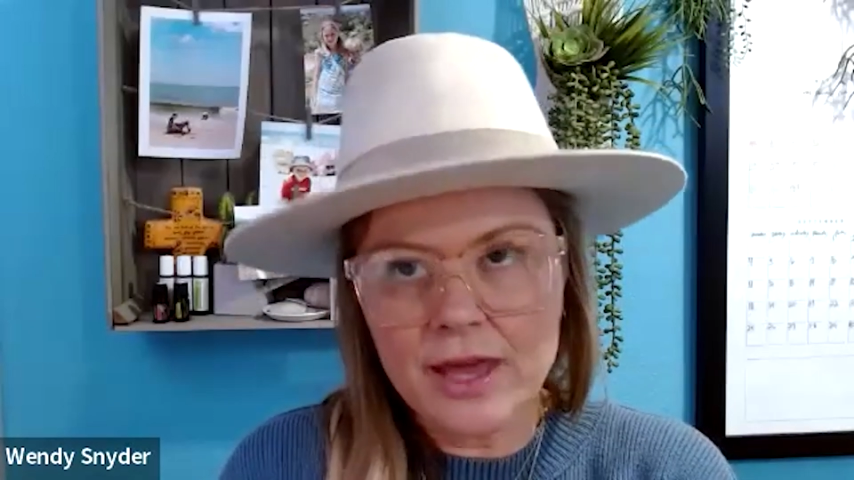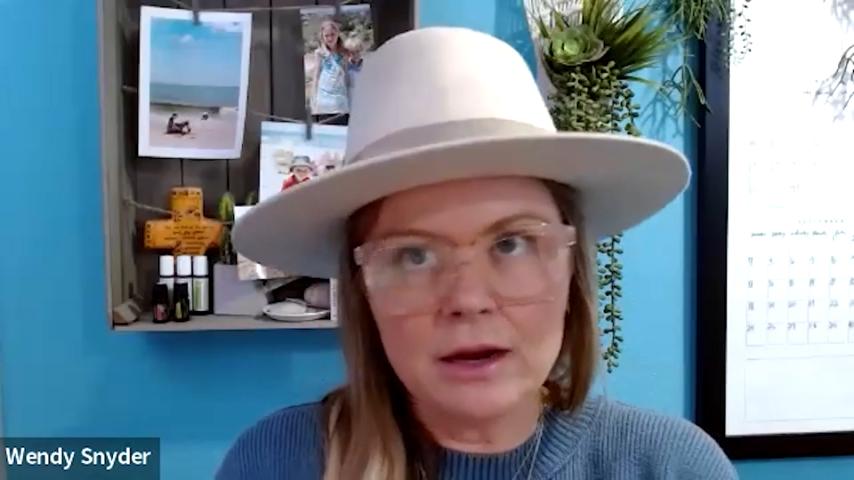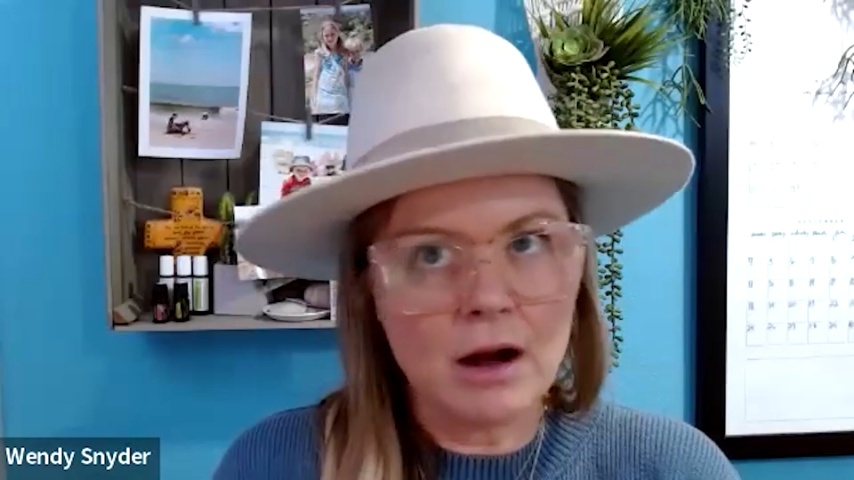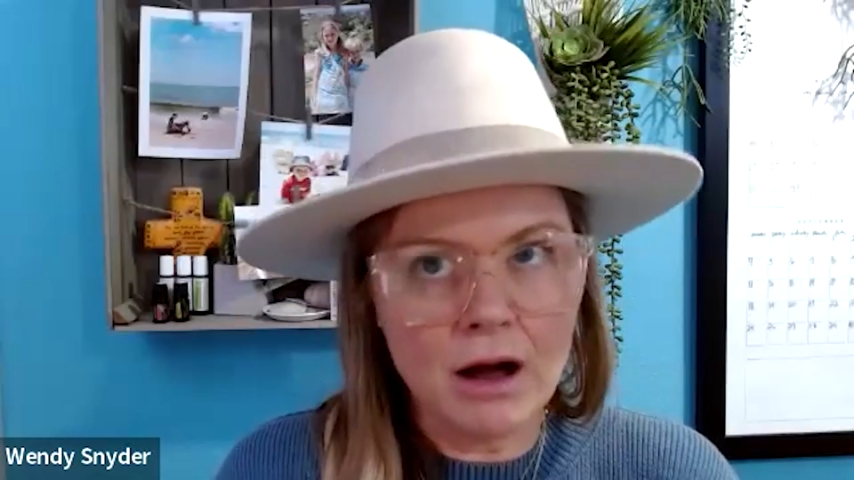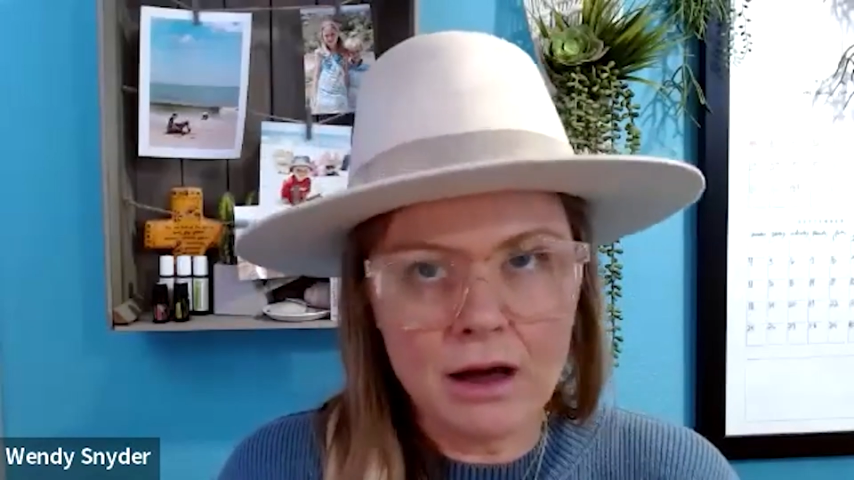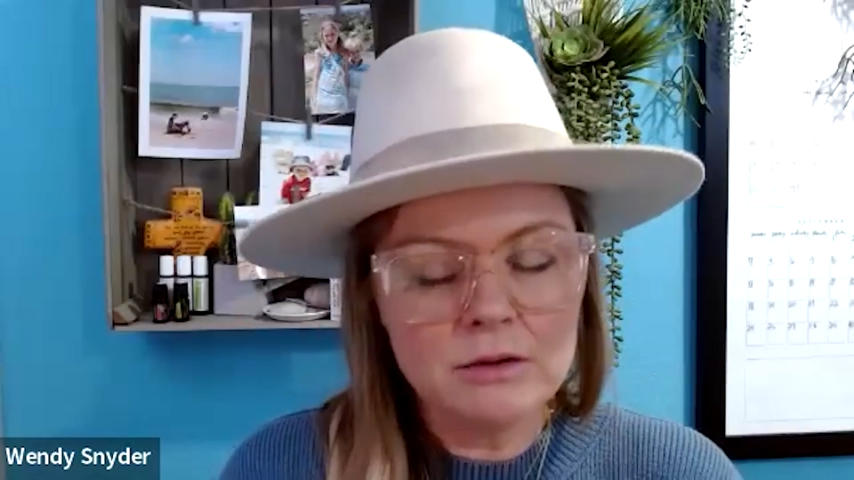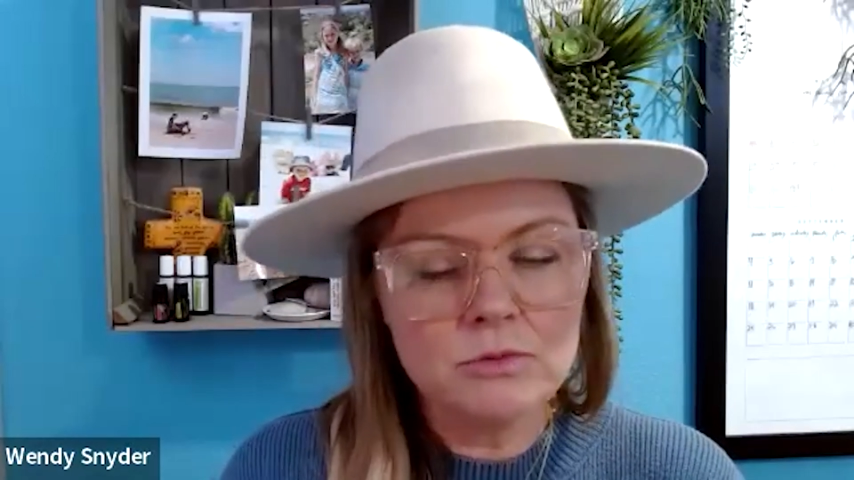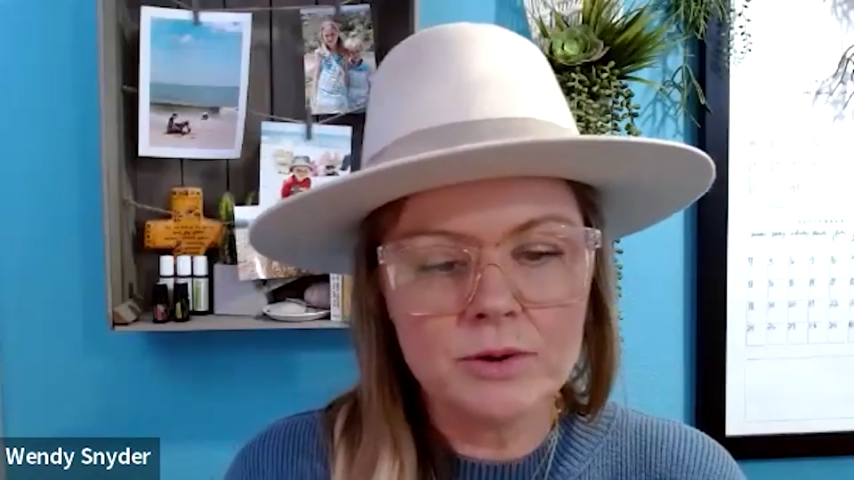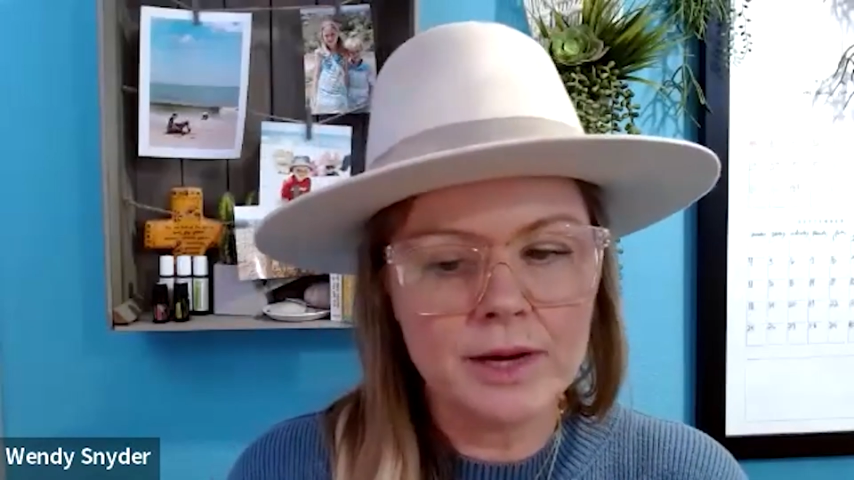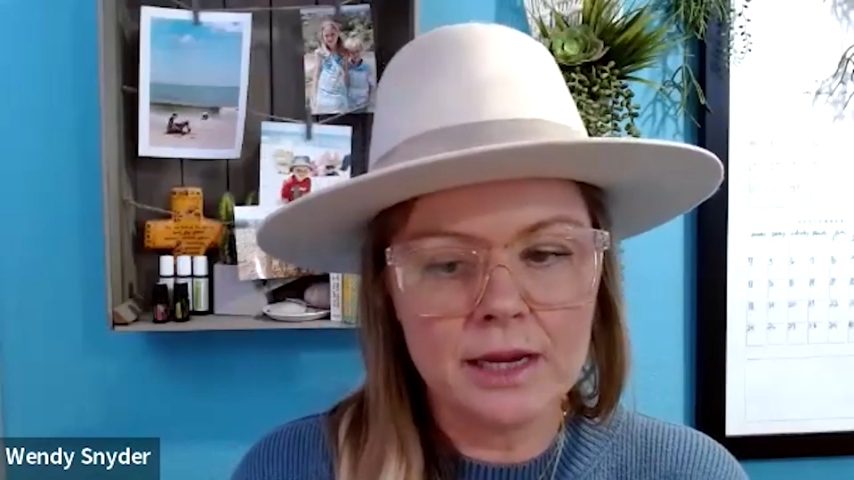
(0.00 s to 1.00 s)
thank God,
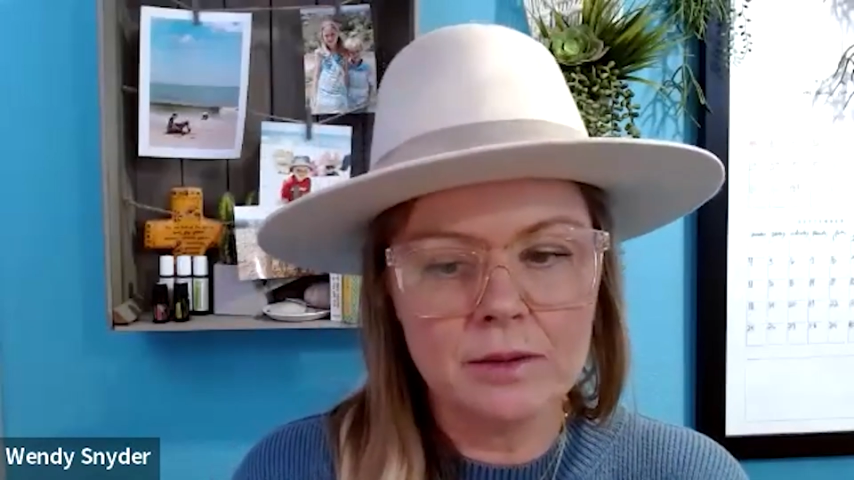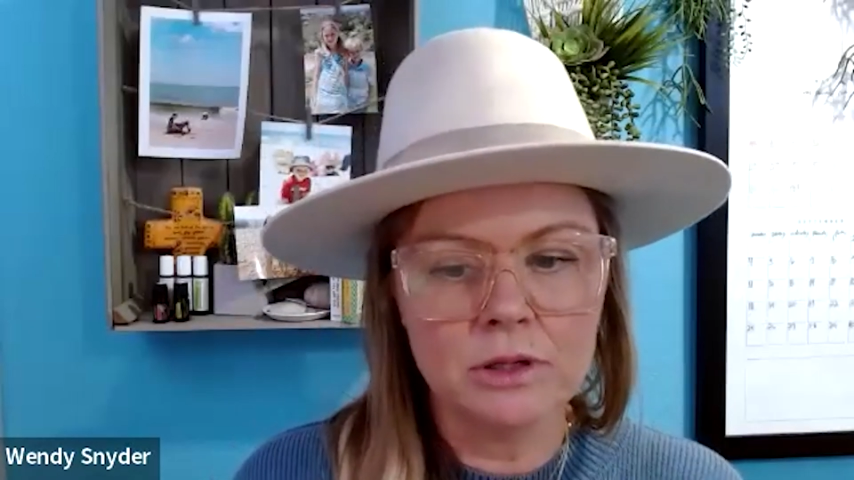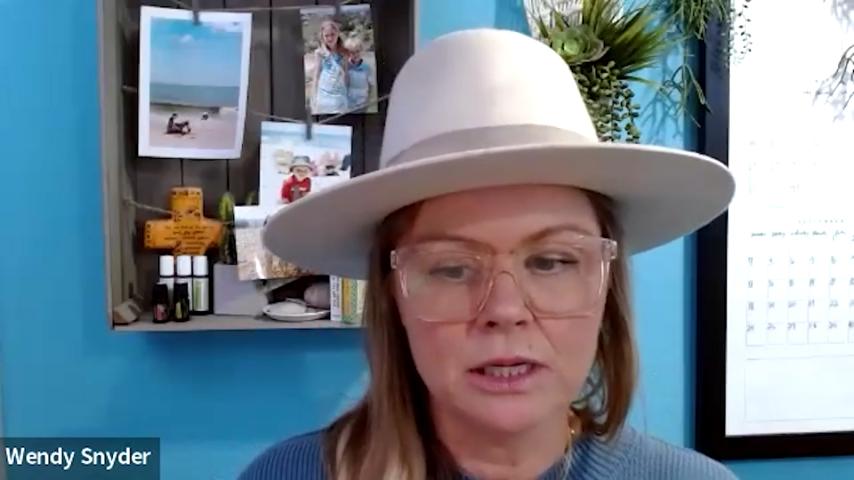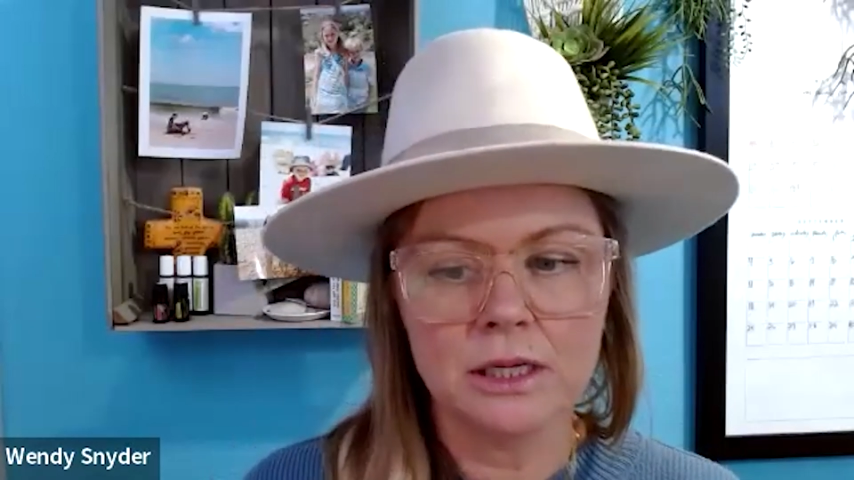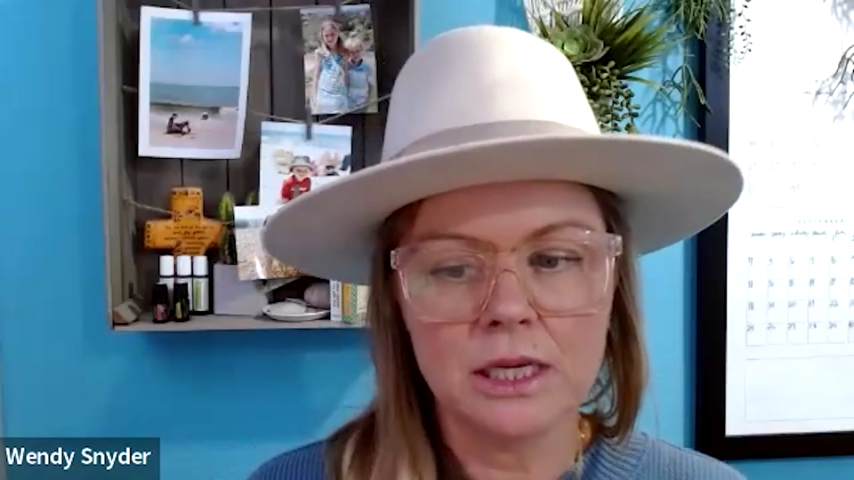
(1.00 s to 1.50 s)
we were able to